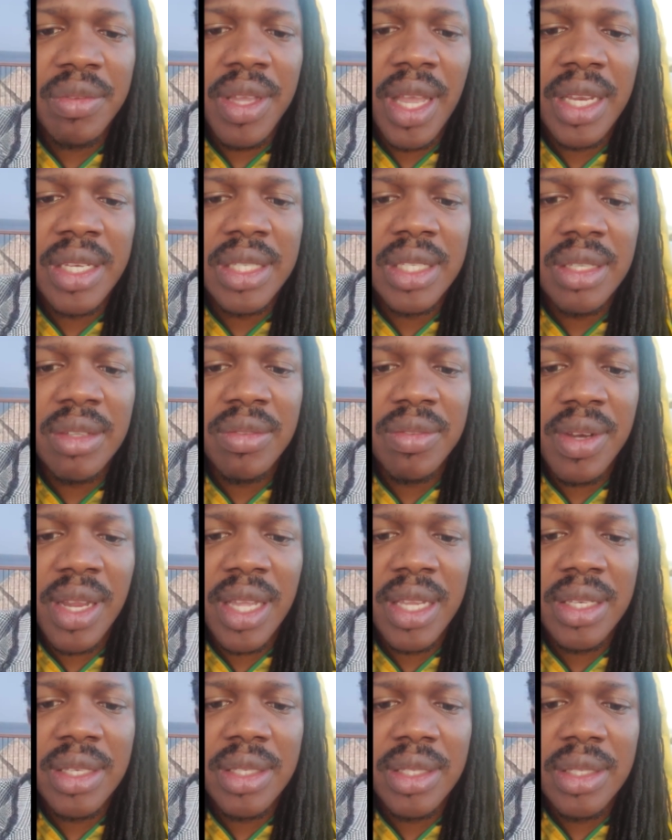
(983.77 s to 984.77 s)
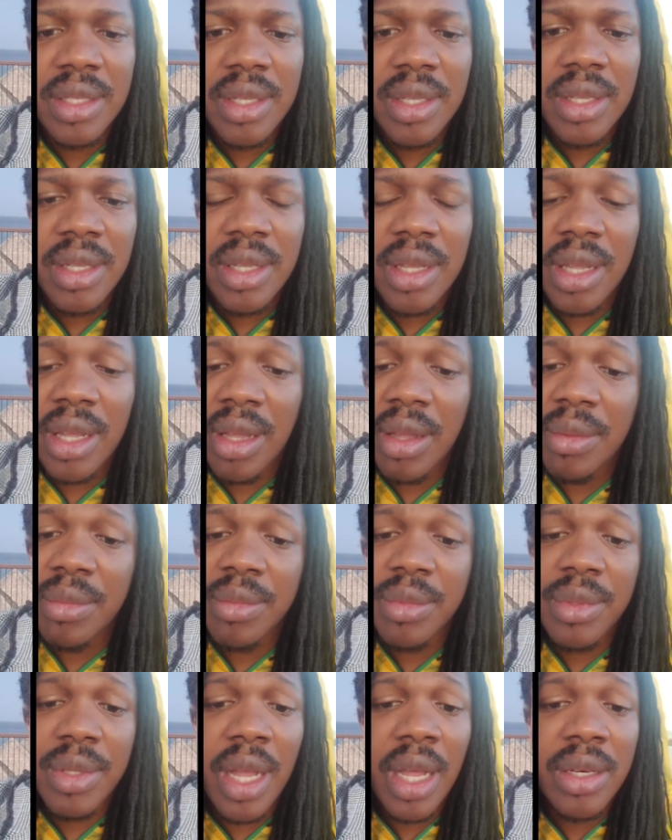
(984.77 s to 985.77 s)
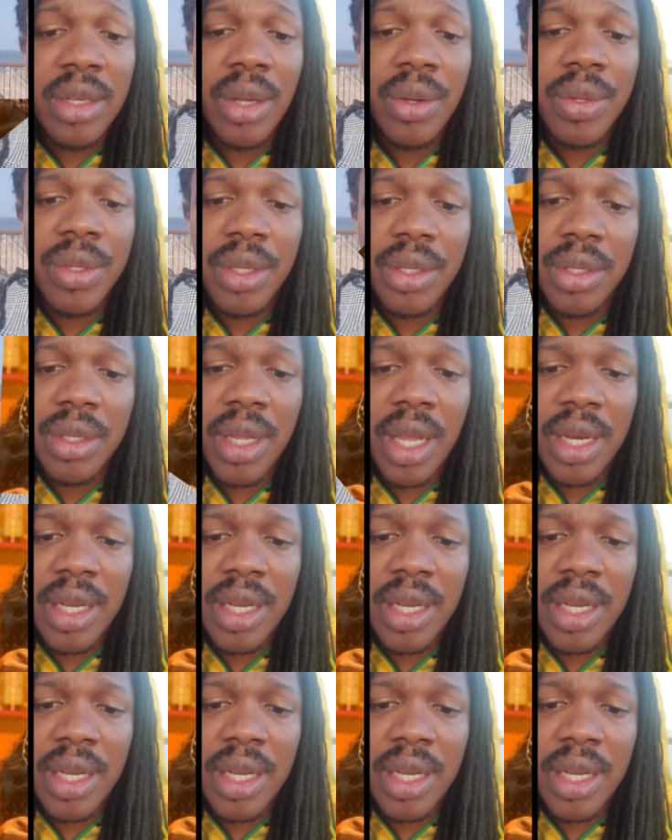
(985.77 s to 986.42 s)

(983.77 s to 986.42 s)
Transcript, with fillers: If you are thief like um, God go with you.